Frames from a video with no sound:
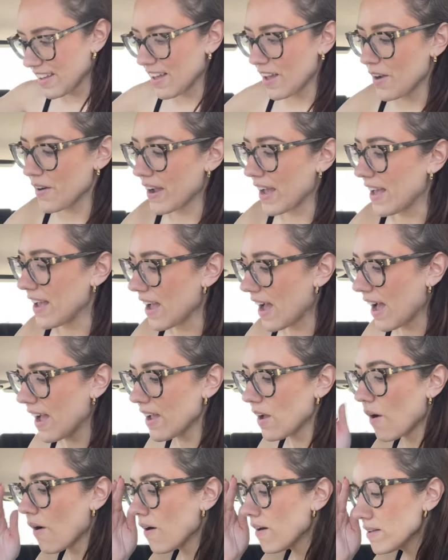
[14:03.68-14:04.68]
Okay, I
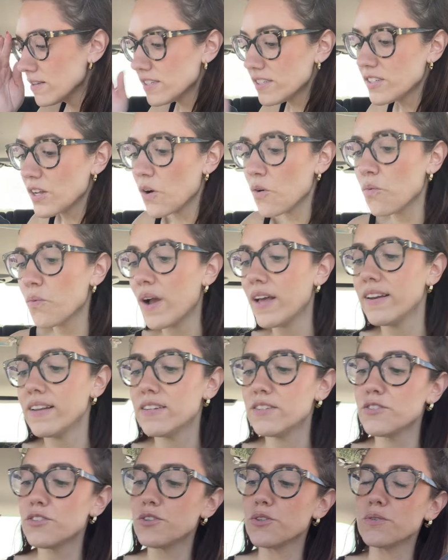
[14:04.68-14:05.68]
also went
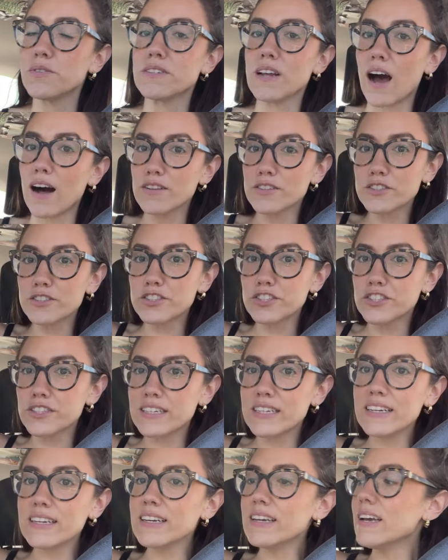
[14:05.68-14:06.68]
into Dollar
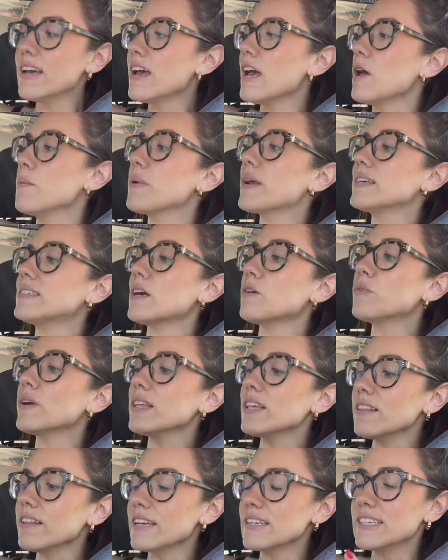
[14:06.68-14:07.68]
Tree because I
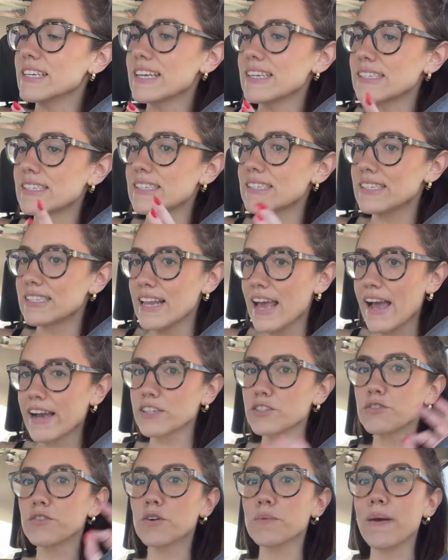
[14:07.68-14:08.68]
really like to get
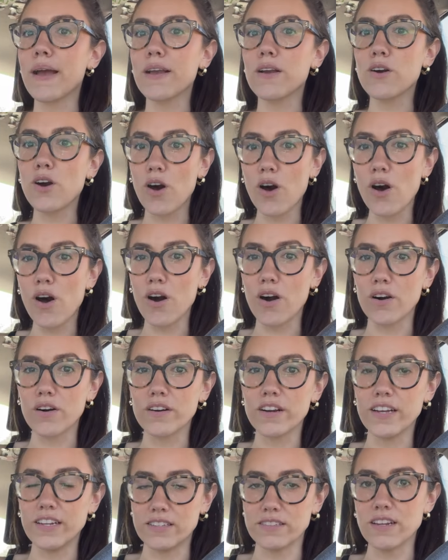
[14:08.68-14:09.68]
snacks for my car
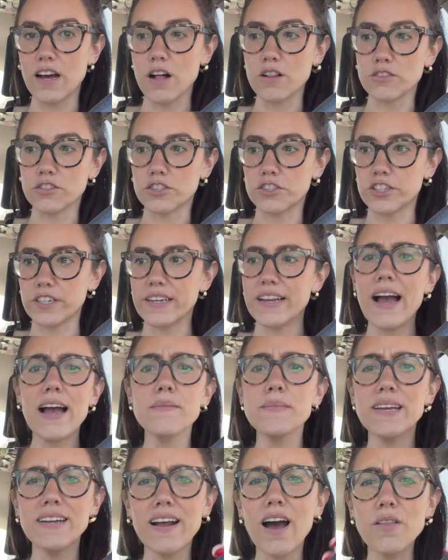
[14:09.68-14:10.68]
in Dollar Tree. I
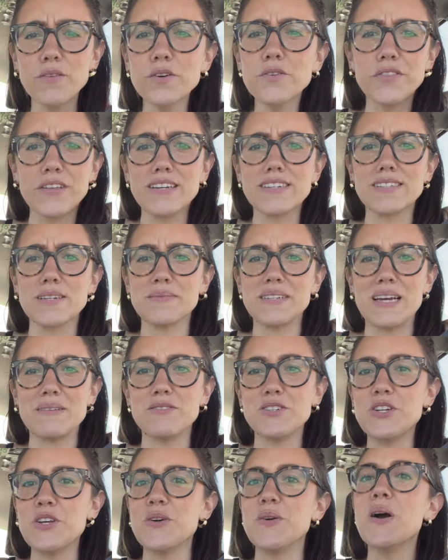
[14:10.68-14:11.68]
mean, other things
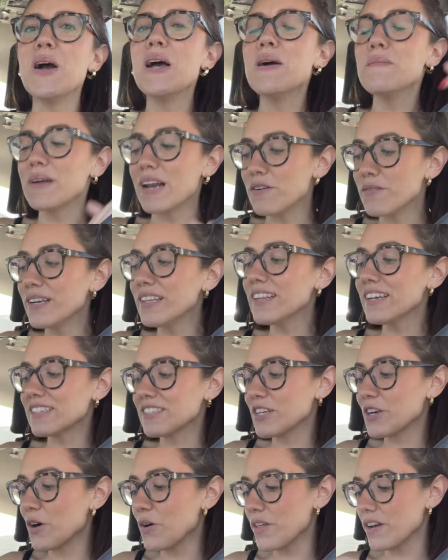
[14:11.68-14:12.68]
sometimes too, but I really like
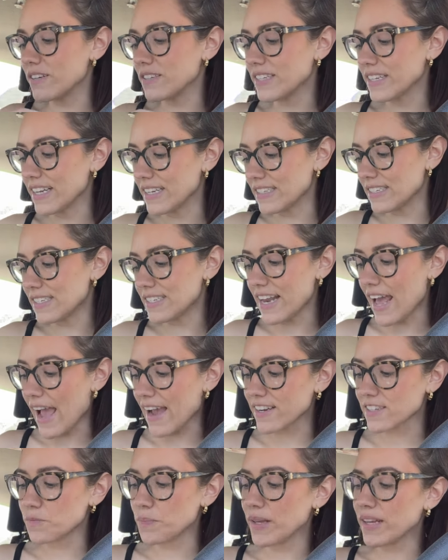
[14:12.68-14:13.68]
to go there to get
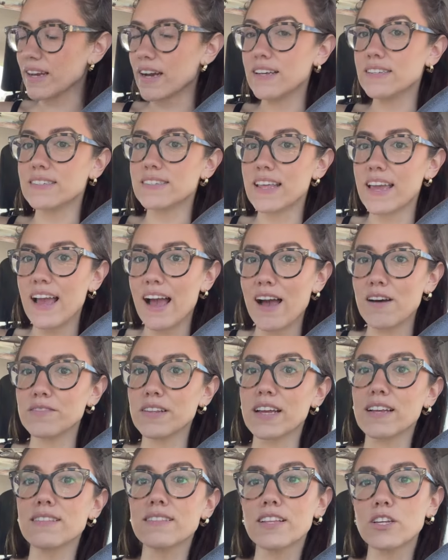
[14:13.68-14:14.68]
snacks because they have
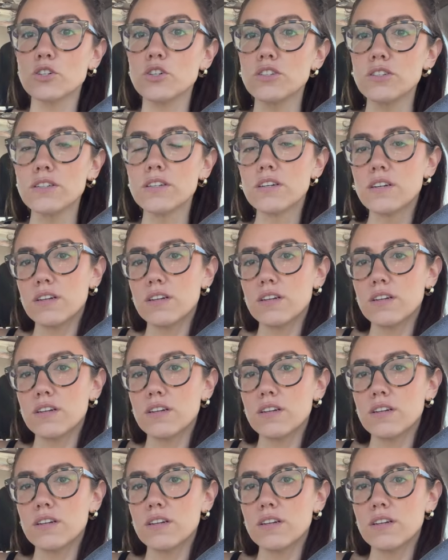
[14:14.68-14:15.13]
like little